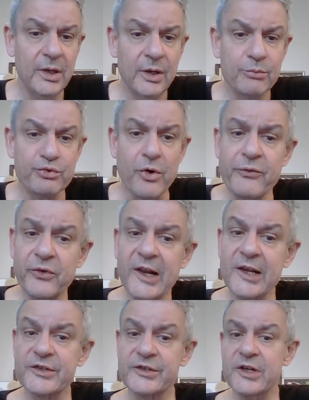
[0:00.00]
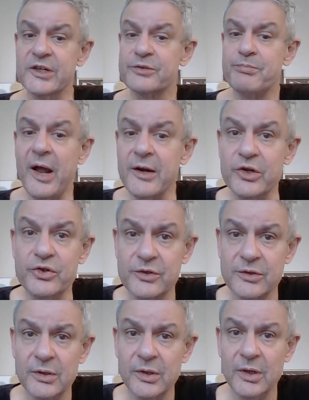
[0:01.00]
Profligacy is punished
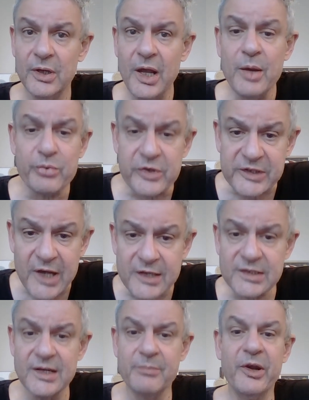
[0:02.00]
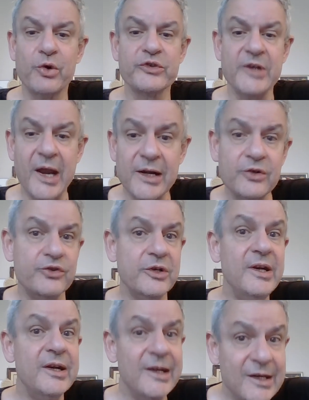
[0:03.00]
precisely because
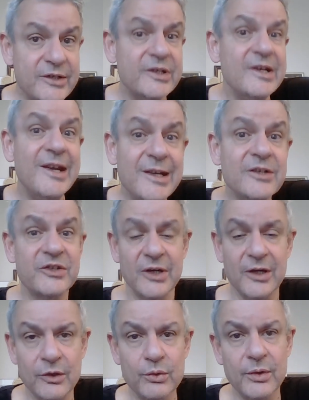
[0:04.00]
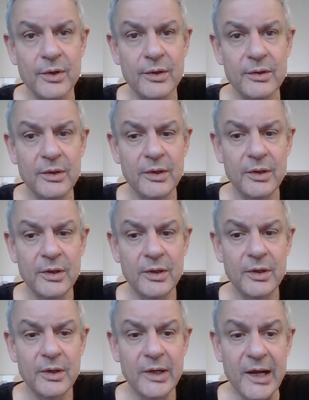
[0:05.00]
energy is insecure.
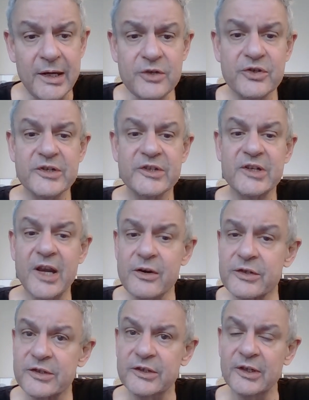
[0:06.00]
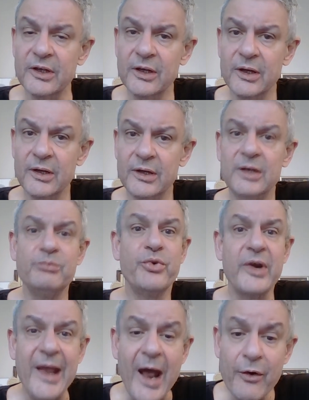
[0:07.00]
Energy scarcity and
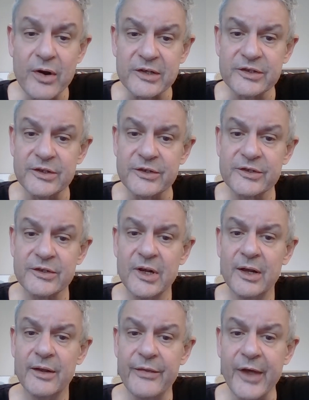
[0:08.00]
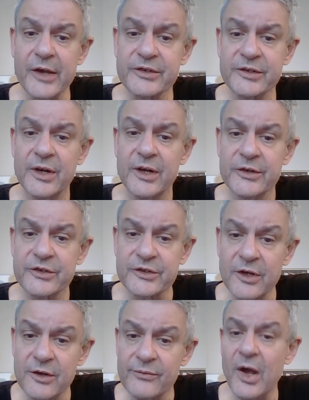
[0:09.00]
precariousness thus
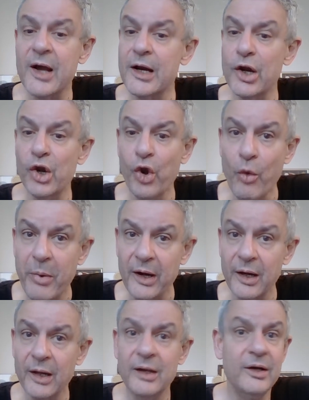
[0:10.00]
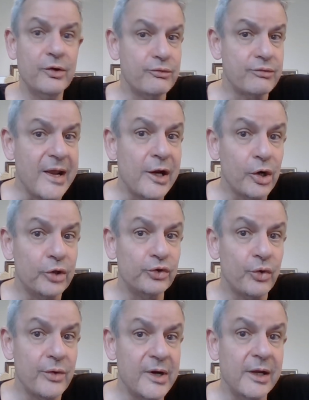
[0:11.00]
serve a global
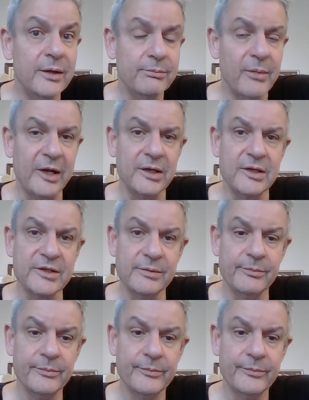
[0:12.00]
regulatory mechanism.